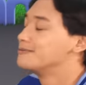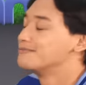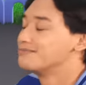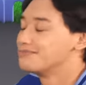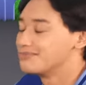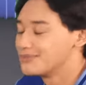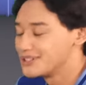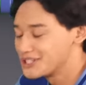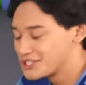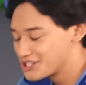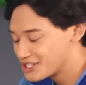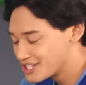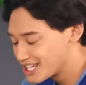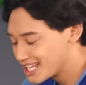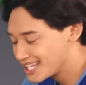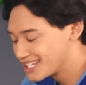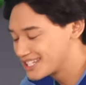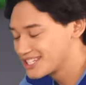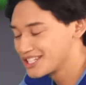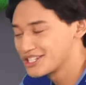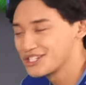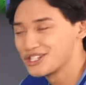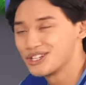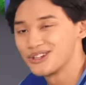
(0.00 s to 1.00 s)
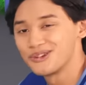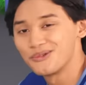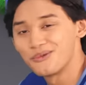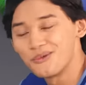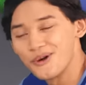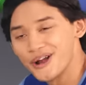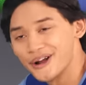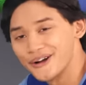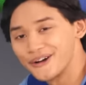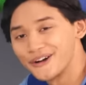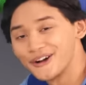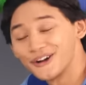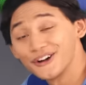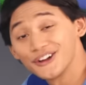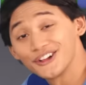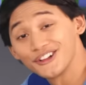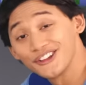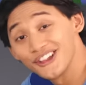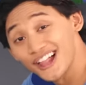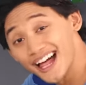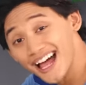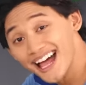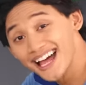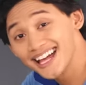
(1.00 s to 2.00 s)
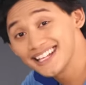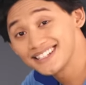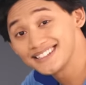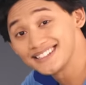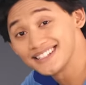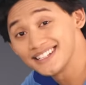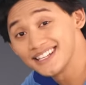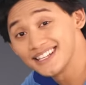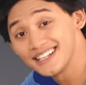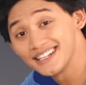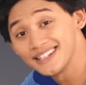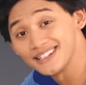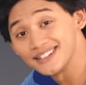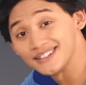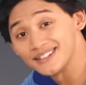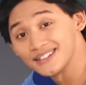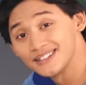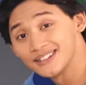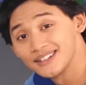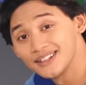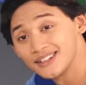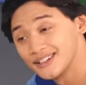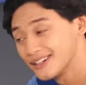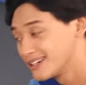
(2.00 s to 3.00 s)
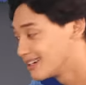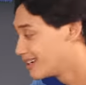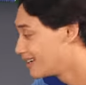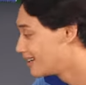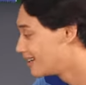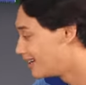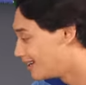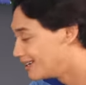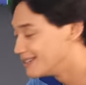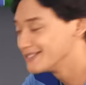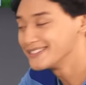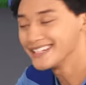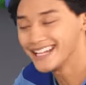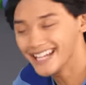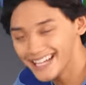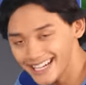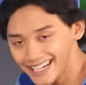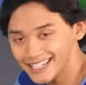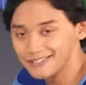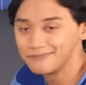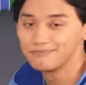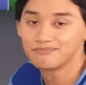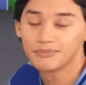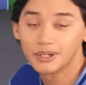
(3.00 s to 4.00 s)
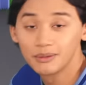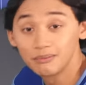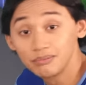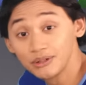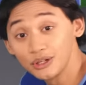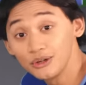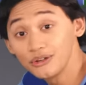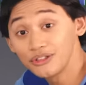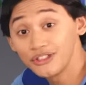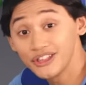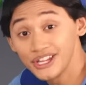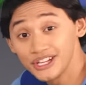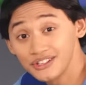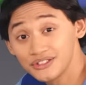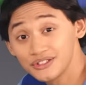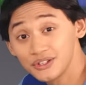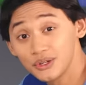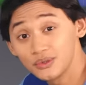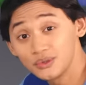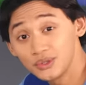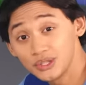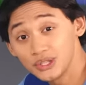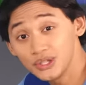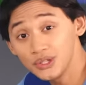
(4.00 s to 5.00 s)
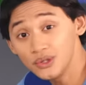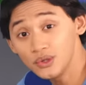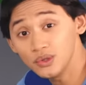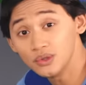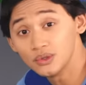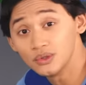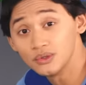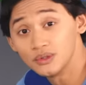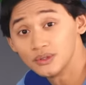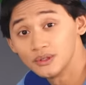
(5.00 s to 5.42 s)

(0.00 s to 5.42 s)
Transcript: Magenta should wear her glasses. Yeah. Blue thinks so too.